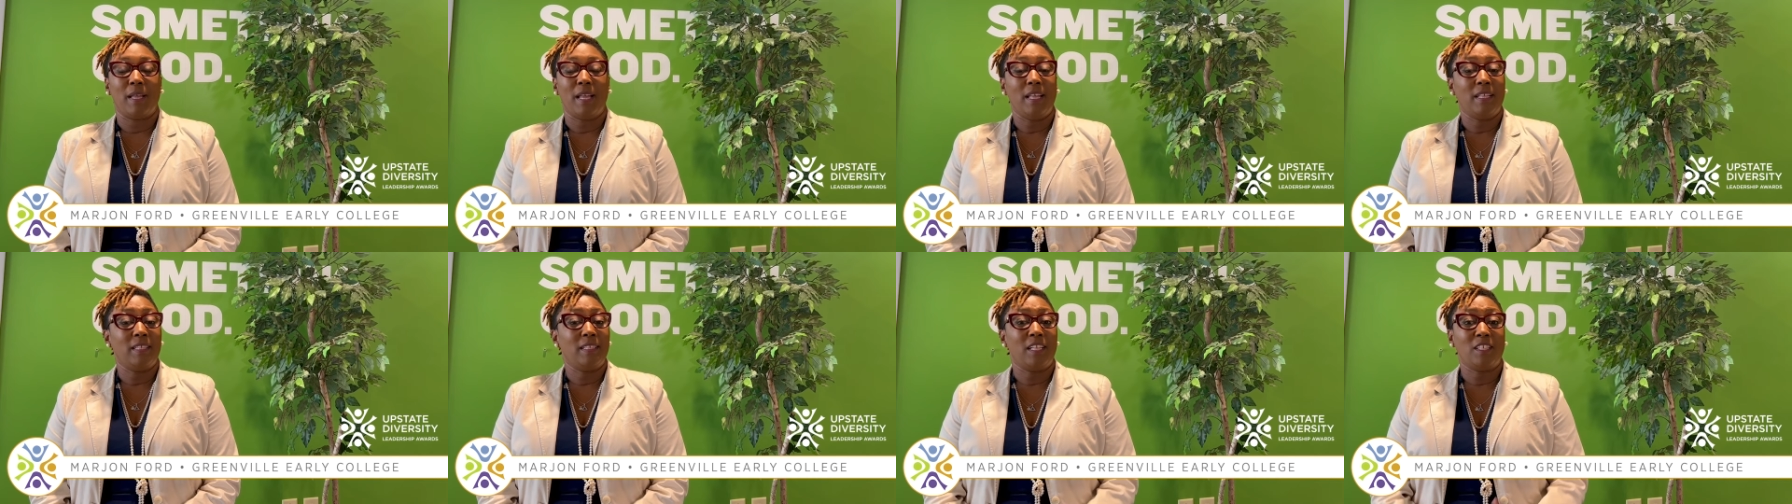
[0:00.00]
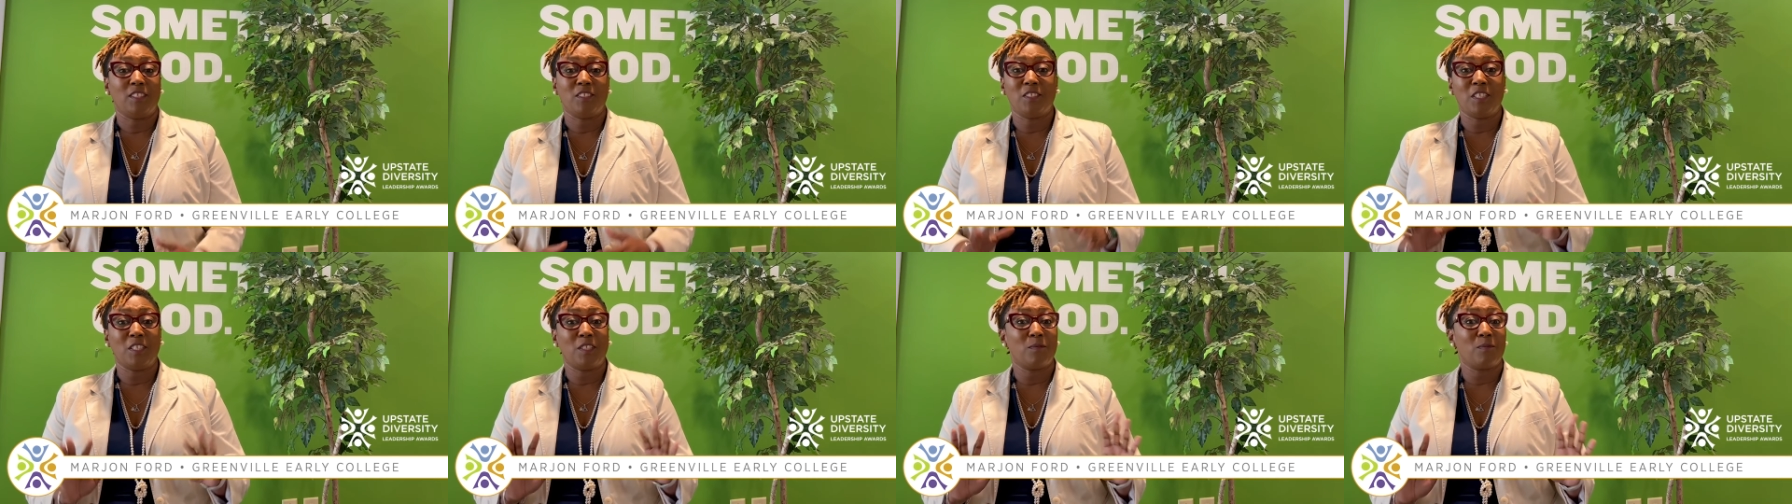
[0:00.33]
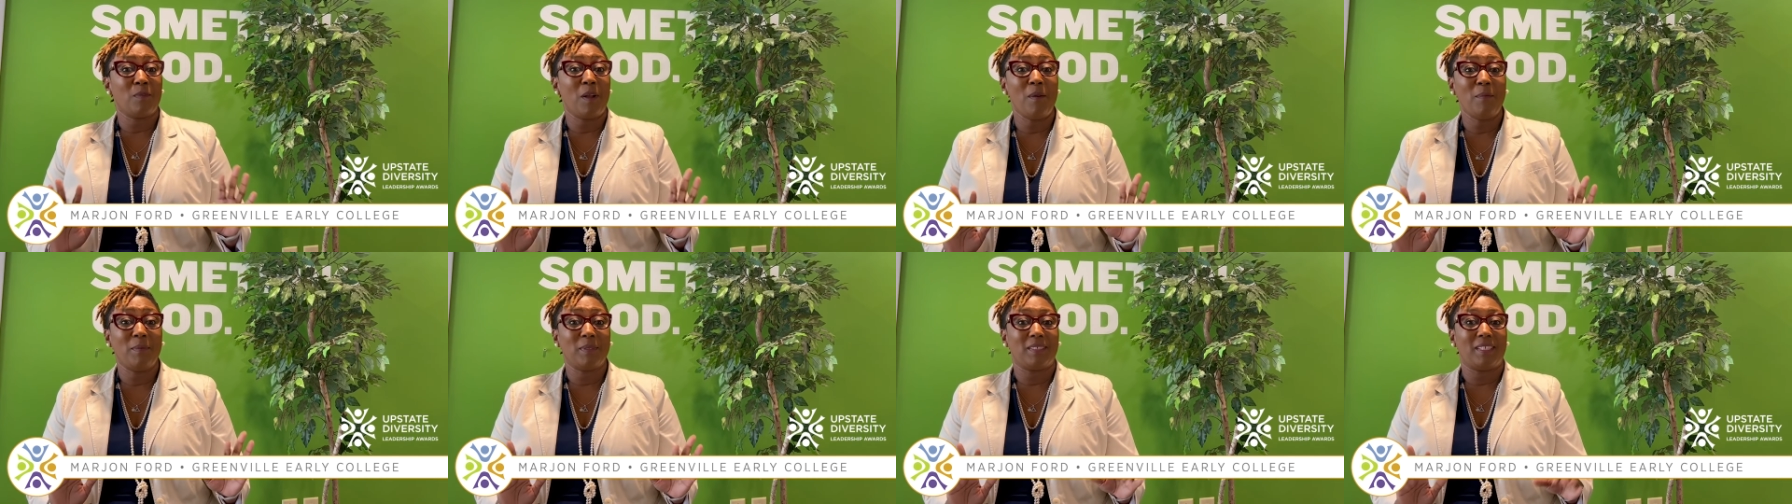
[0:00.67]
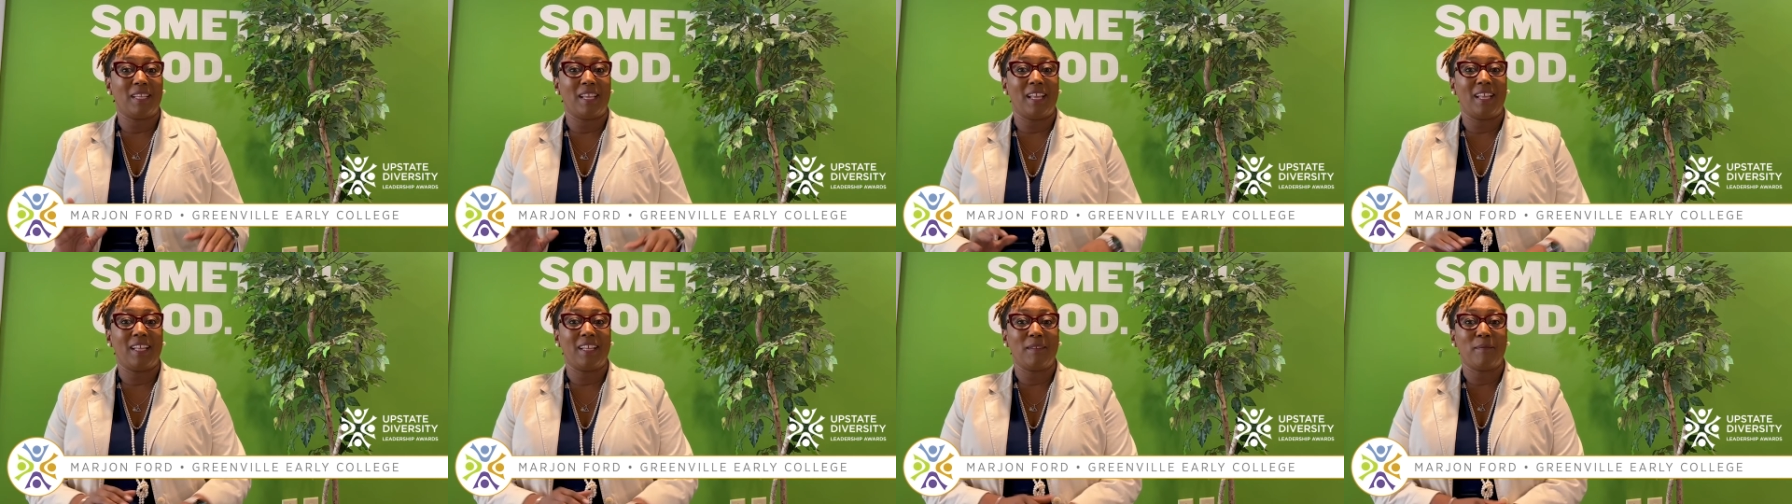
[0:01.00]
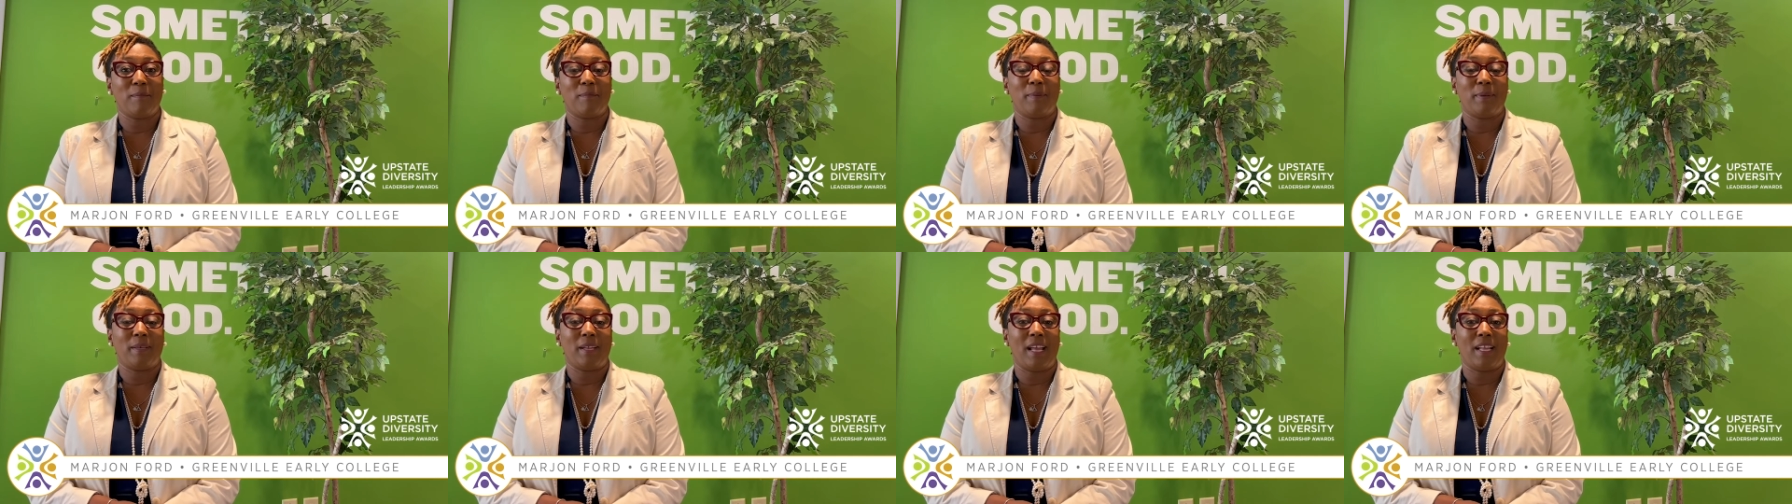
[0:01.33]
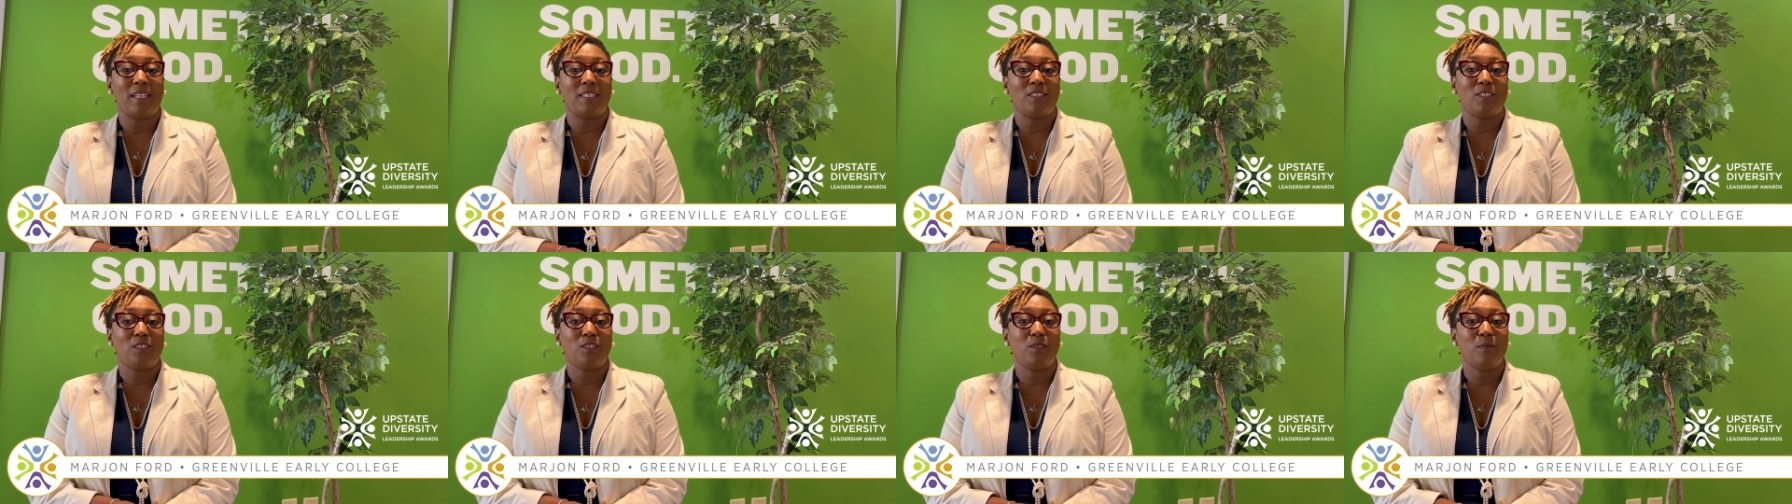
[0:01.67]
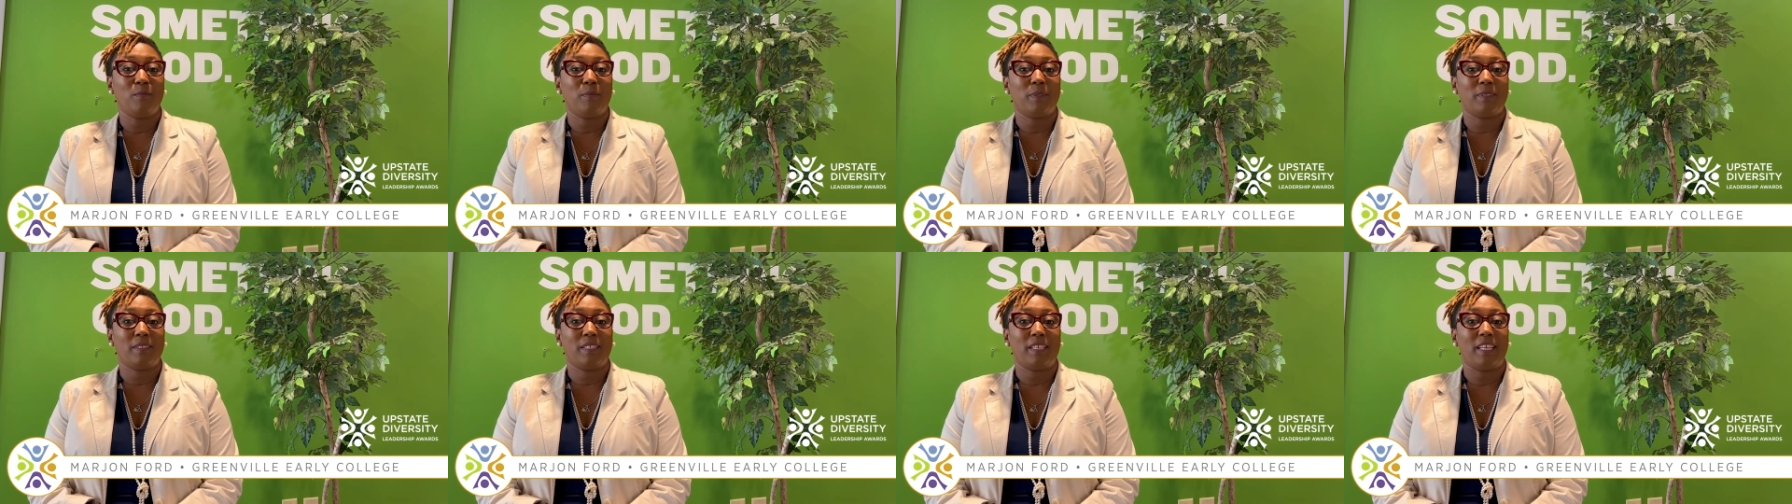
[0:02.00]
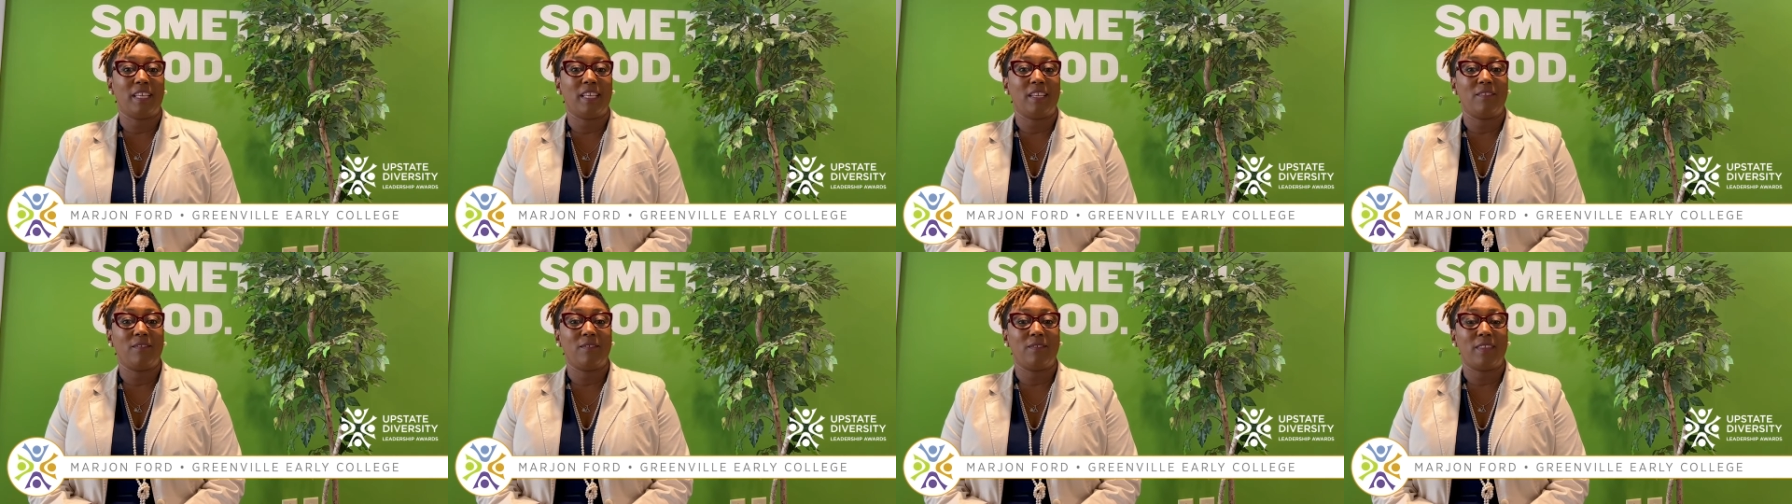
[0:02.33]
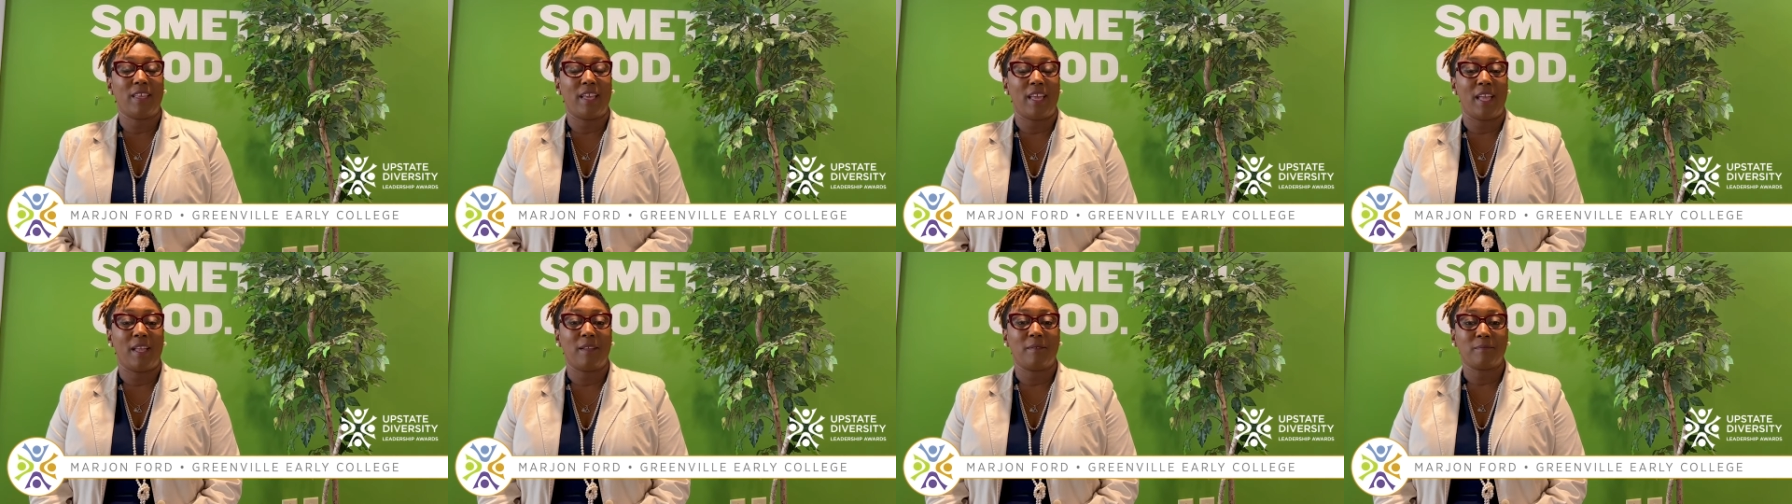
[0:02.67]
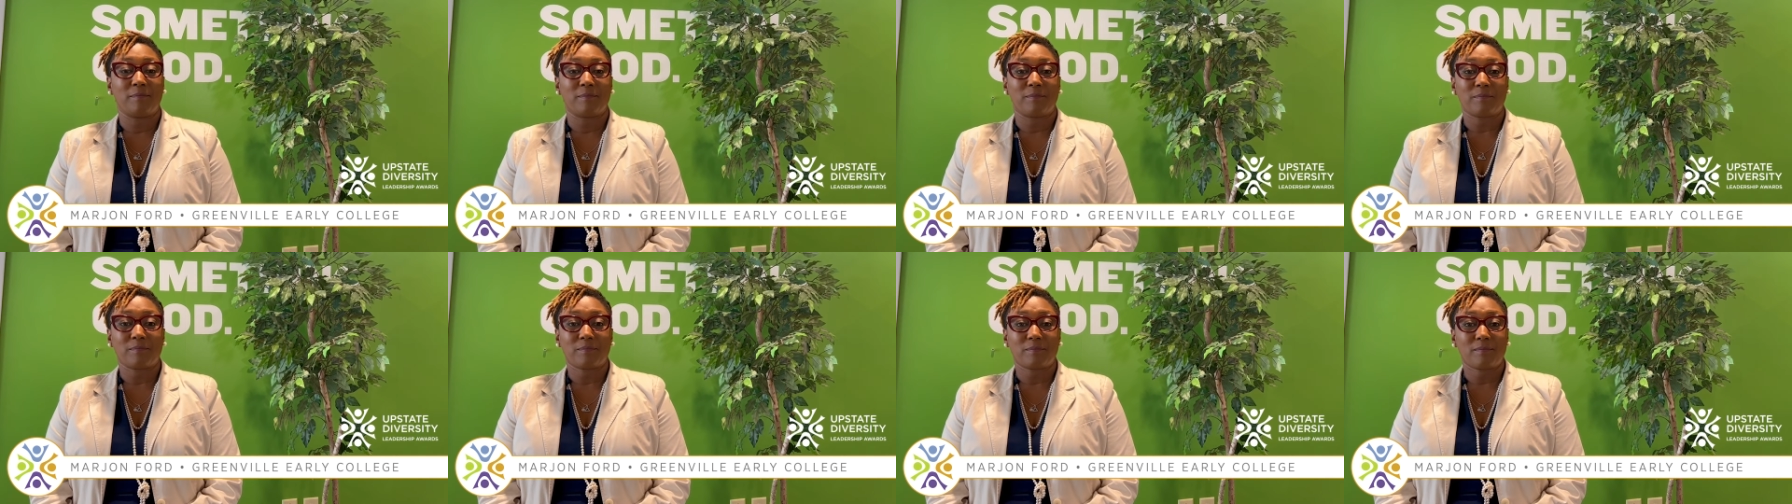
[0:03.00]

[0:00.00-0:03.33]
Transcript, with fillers: and there's nothing wrong with that. But I do believe that